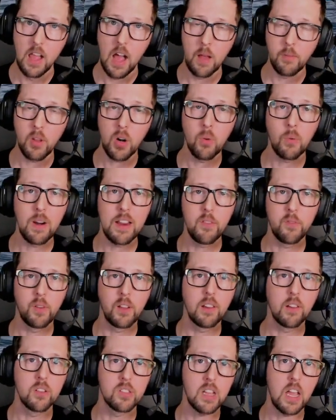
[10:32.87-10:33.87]
I'm going to rate
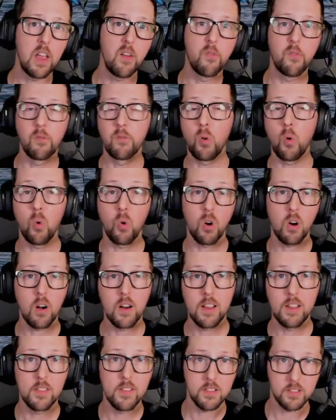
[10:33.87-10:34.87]
Velos a
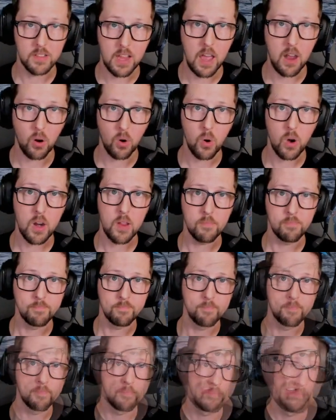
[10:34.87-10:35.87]
4 in this category.
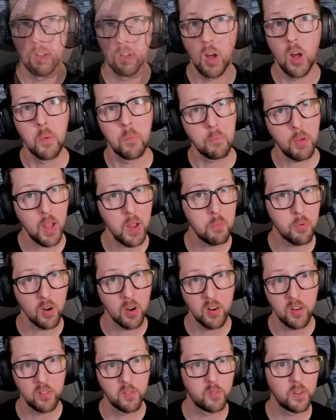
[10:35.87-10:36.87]
On
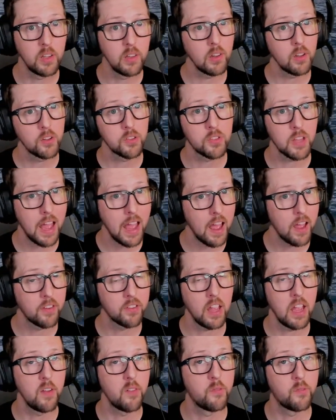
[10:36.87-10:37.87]
paper, Velos
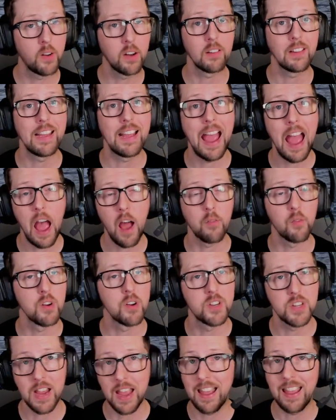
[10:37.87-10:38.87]
has a fairly
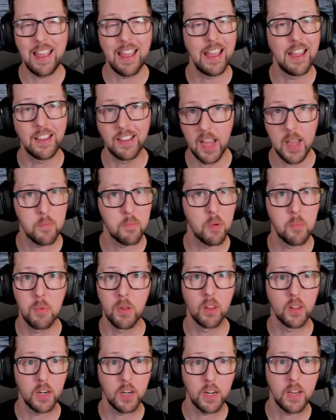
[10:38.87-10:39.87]
average AA
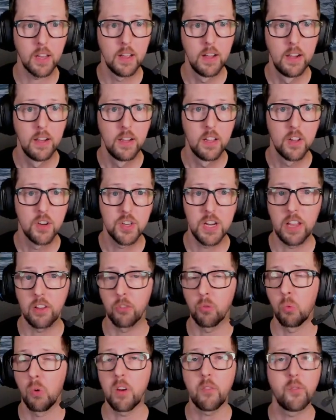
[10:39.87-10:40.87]
capability. She
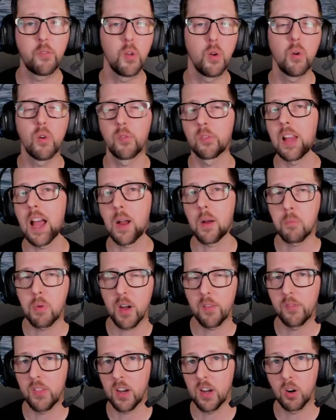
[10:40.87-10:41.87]
has 1 fewer flak
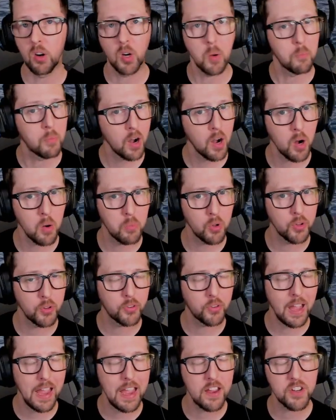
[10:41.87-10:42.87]
puff than her
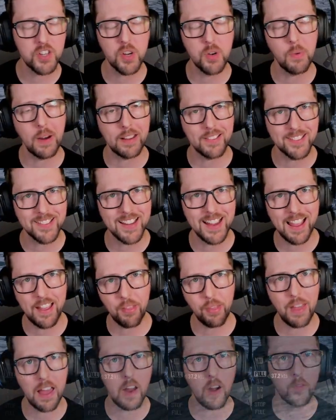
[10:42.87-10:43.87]
comparables, and she ranks
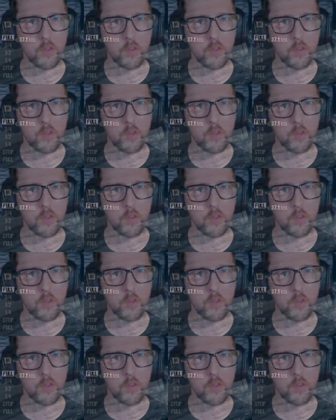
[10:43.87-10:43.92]
10th out